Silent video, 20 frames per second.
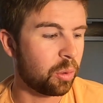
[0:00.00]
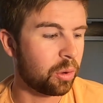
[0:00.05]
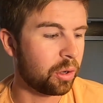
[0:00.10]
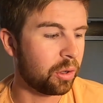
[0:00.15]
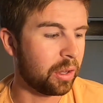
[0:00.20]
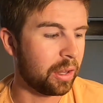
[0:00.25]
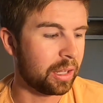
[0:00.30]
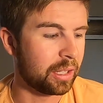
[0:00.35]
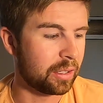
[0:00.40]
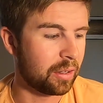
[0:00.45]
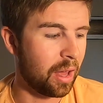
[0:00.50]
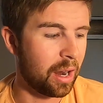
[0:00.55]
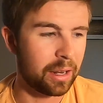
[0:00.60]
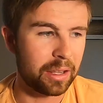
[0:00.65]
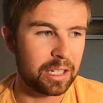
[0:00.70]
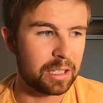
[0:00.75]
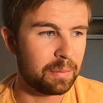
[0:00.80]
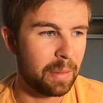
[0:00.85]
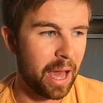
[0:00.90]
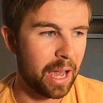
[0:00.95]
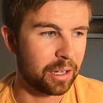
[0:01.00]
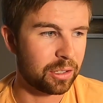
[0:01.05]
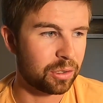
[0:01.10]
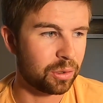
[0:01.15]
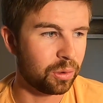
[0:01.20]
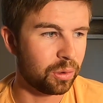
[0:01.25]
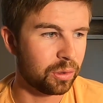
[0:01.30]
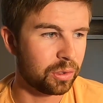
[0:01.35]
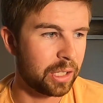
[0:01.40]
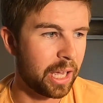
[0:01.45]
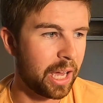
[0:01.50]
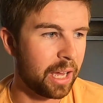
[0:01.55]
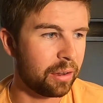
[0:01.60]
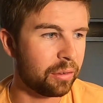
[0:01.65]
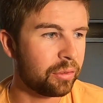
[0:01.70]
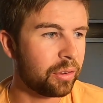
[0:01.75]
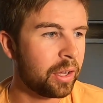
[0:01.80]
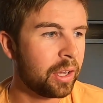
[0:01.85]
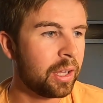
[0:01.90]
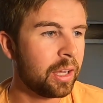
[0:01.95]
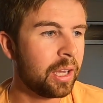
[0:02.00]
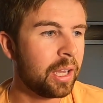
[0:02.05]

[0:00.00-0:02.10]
portal, as a lot of these MAC schools have